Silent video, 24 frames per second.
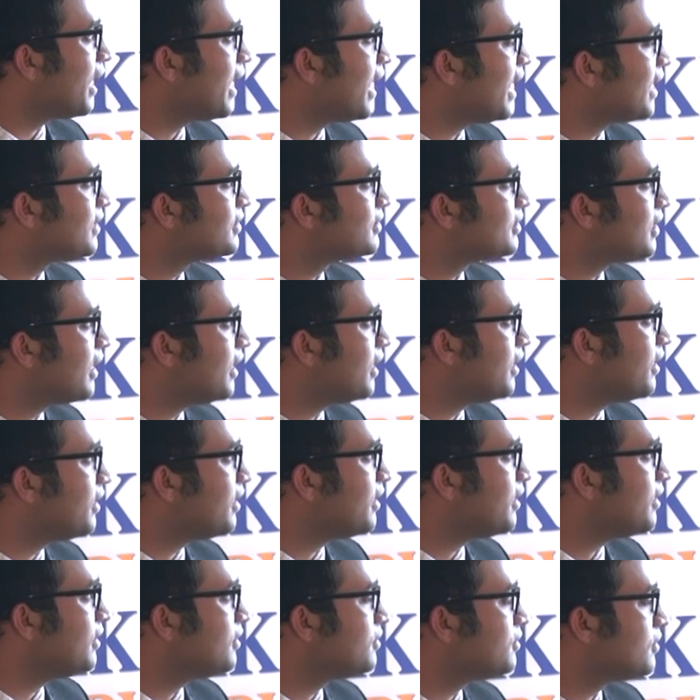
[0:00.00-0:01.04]
has
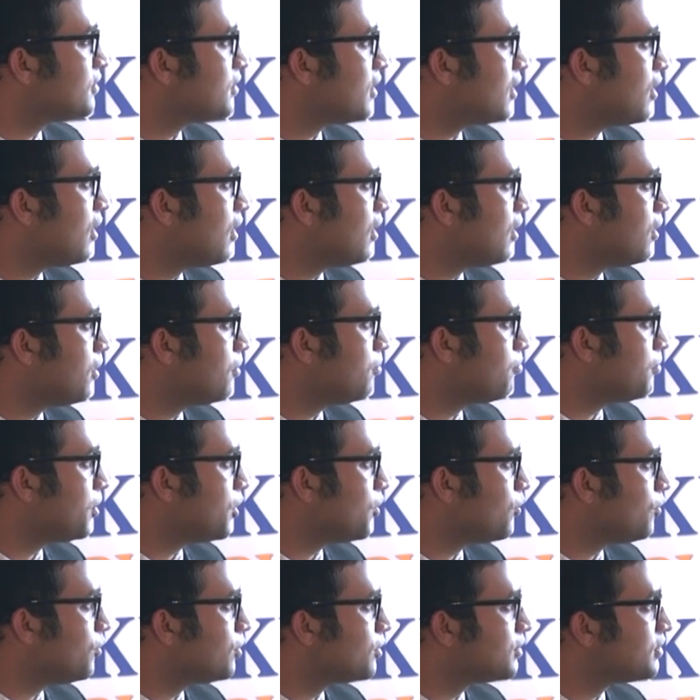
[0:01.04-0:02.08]
increased
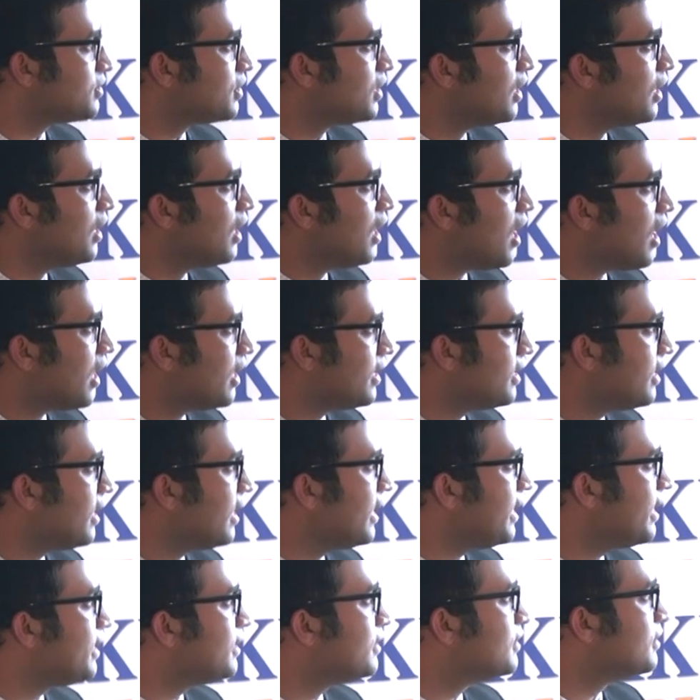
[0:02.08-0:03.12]
because
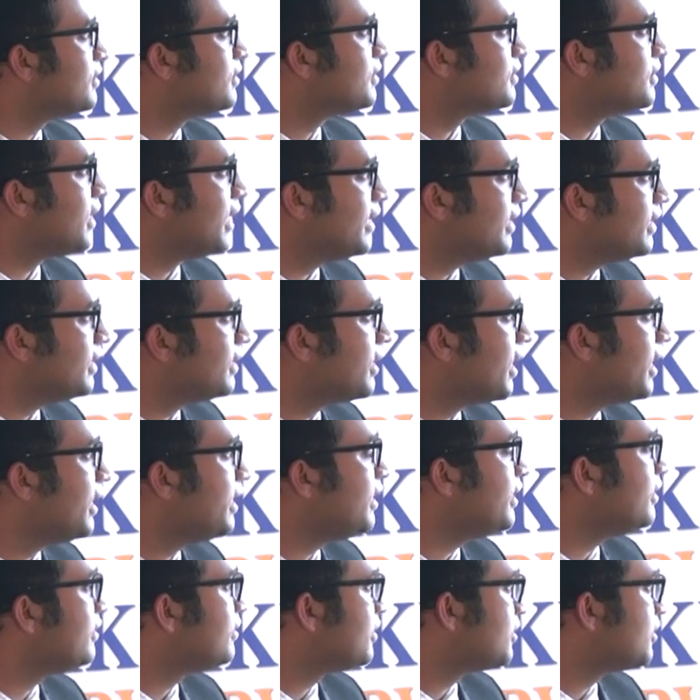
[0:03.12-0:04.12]
unlike the 90s and